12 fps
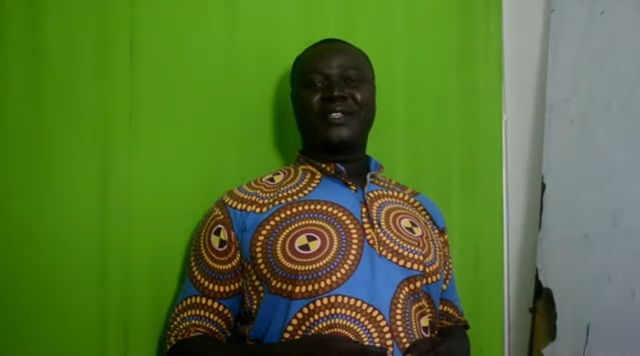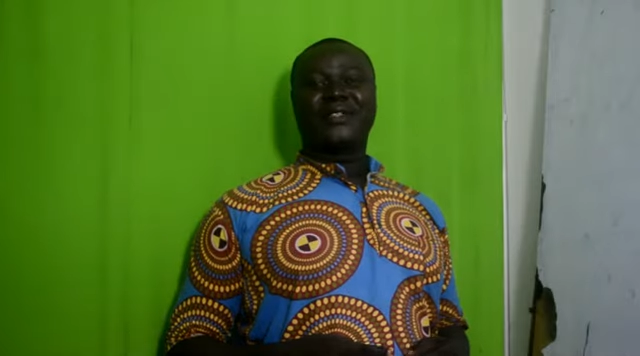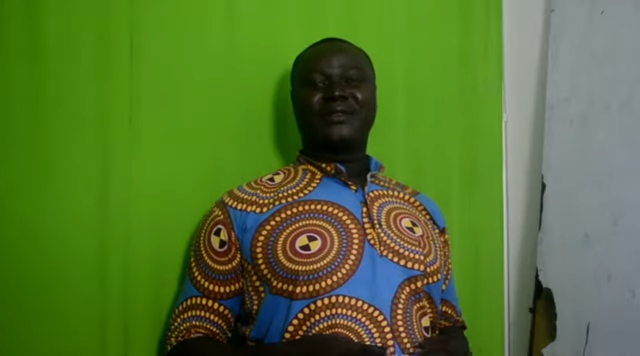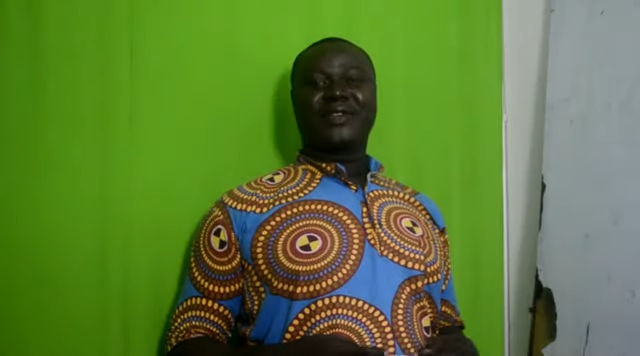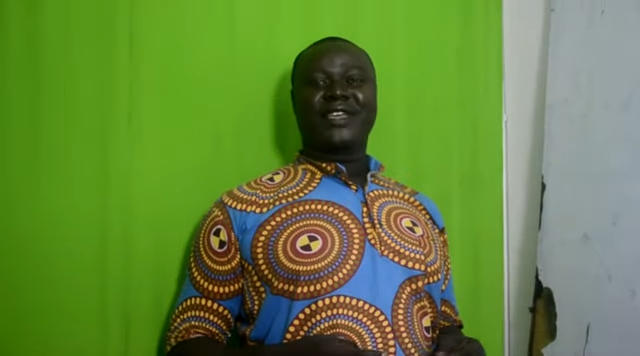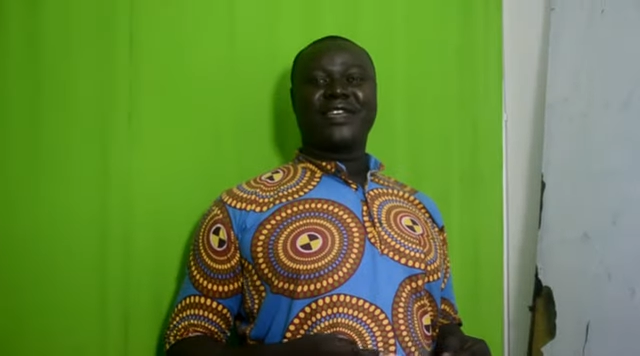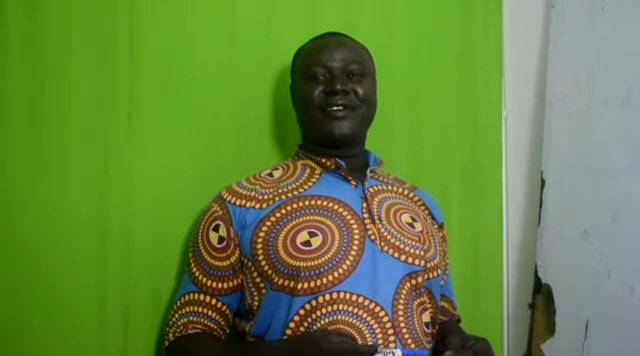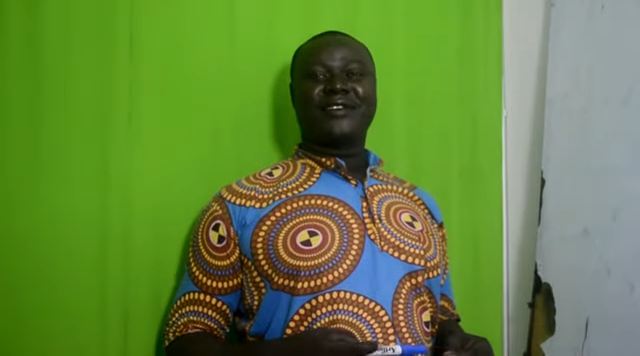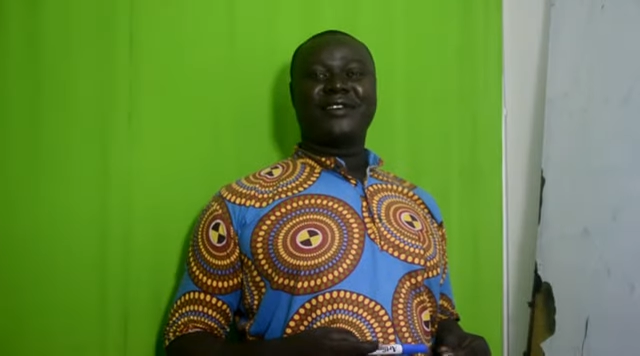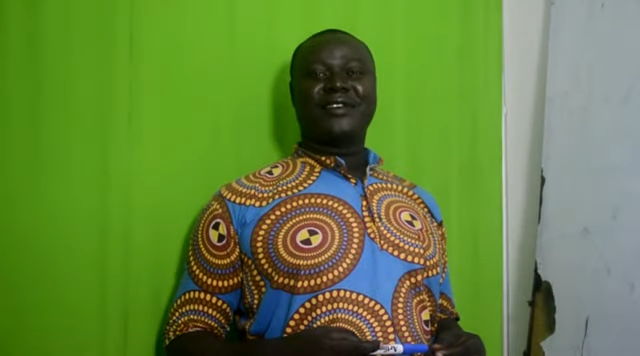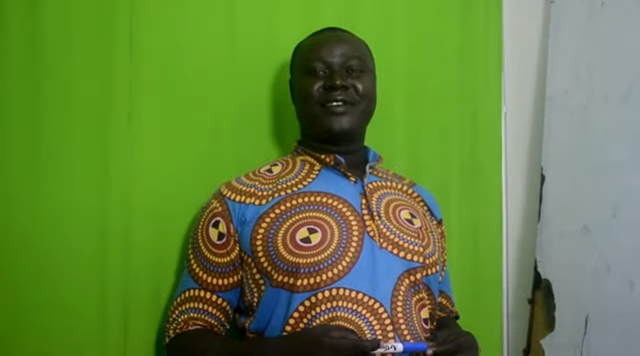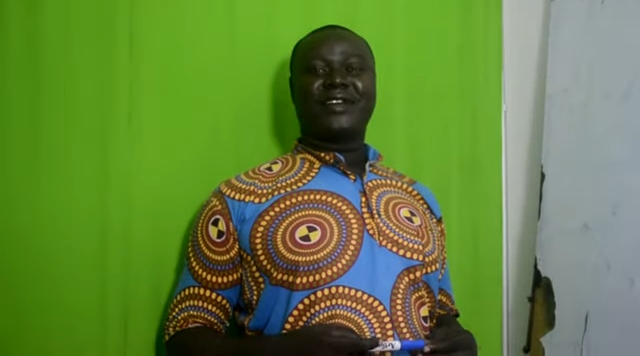Mr Okeyo.